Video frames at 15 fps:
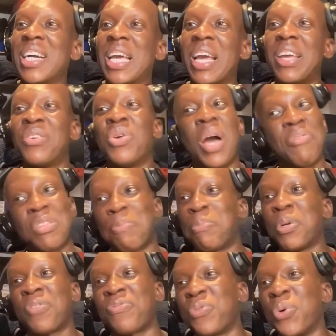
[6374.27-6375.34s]
You have to
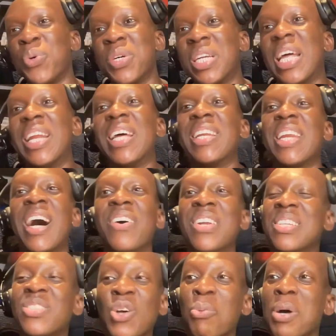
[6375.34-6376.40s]
push forward, and then now
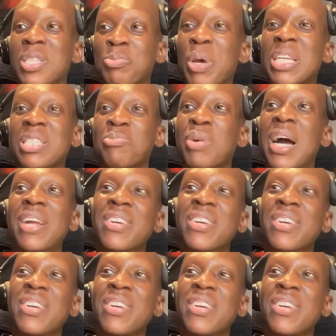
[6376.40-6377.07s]
there's so much space behind.